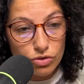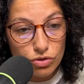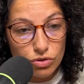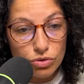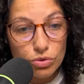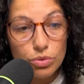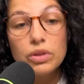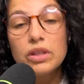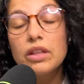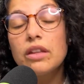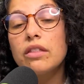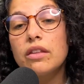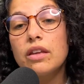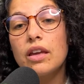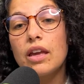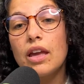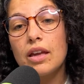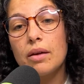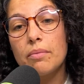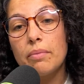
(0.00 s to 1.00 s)
truly
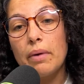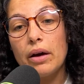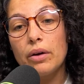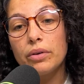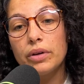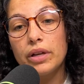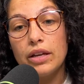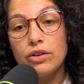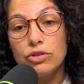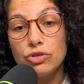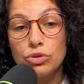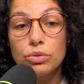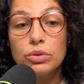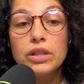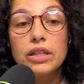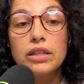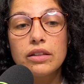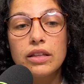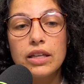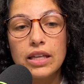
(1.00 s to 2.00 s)
thinking about and
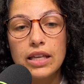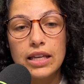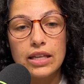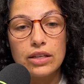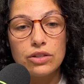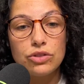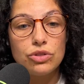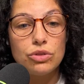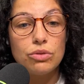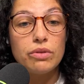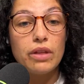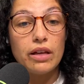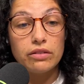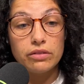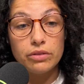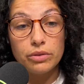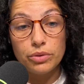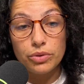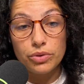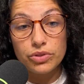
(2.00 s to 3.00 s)
truly leaning into that
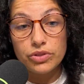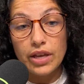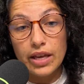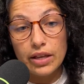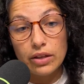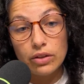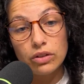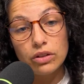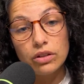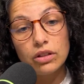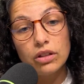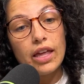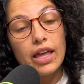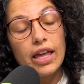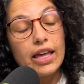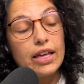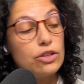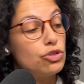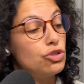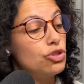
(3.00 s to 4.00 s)
lunar cycle
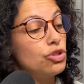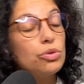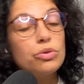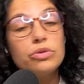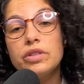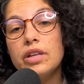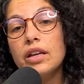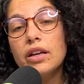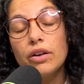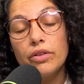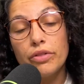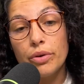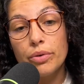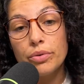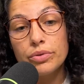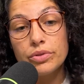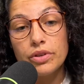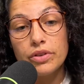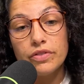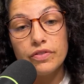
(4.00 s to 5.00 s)
and choosing
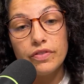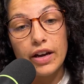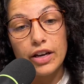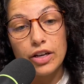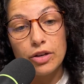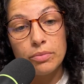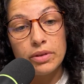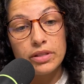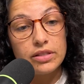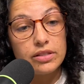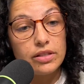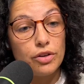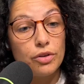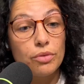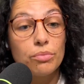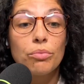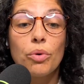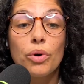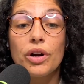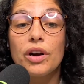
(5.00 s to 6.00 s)
those environments that are
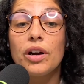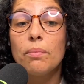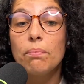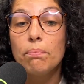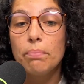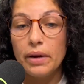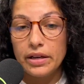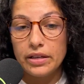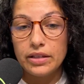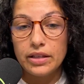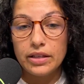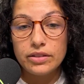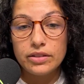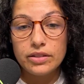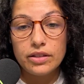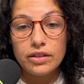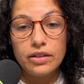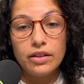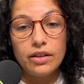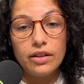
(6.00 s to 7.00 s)
more abundant
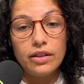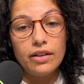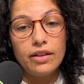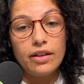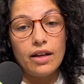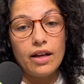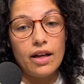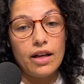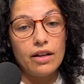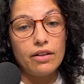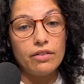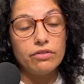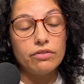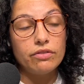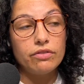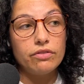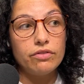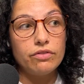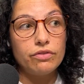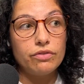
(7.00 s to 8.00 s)

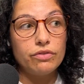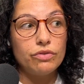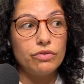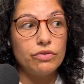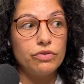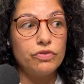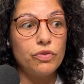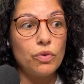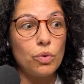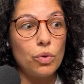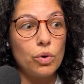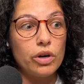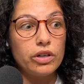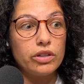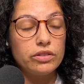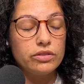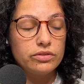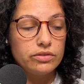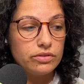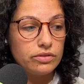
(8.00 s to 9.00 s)
for
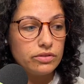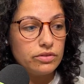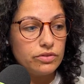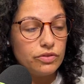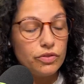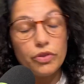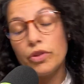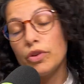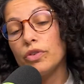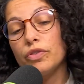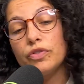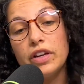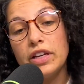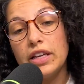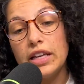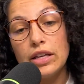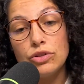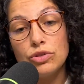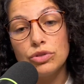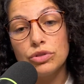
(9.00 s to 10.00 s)
their
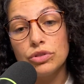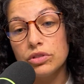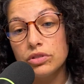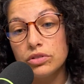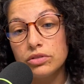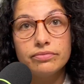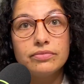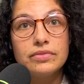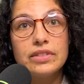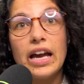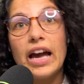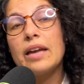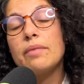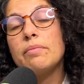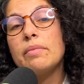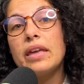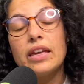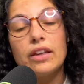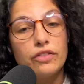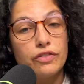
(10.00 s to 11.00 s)
financial
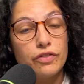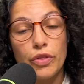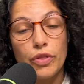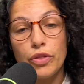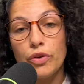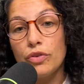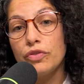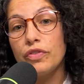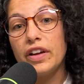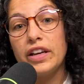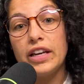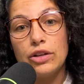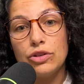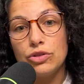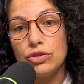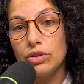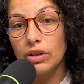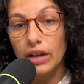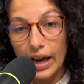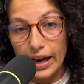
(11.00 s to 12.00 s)
timing and for their
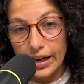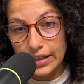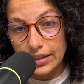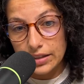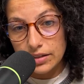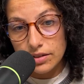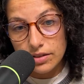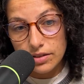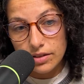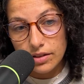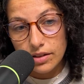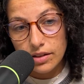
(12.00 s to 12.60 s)
financial guidance.